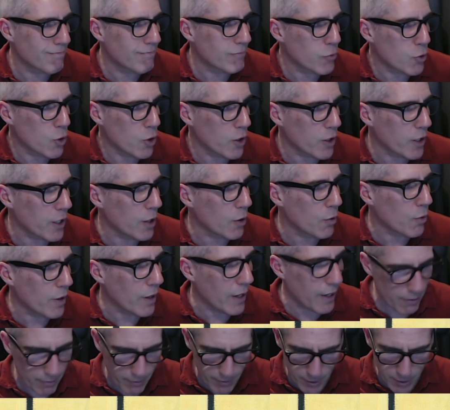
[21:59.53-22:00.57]
turkey or
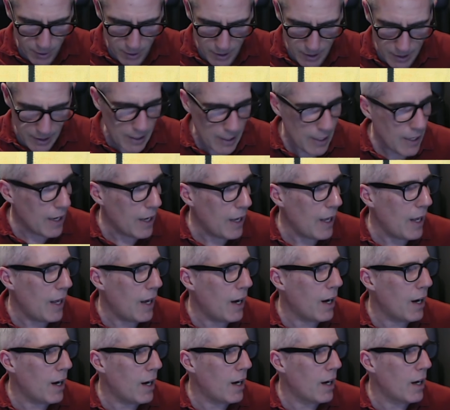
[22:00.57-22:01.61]
whatever,
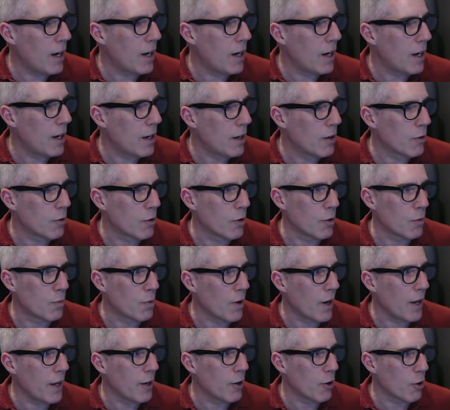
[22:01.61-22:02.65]
or
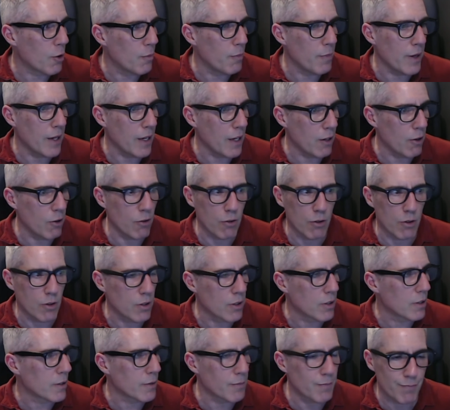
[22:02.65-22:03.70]
bread or meat
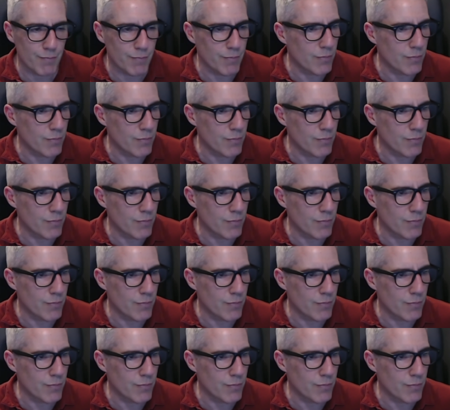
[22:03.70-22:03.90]
or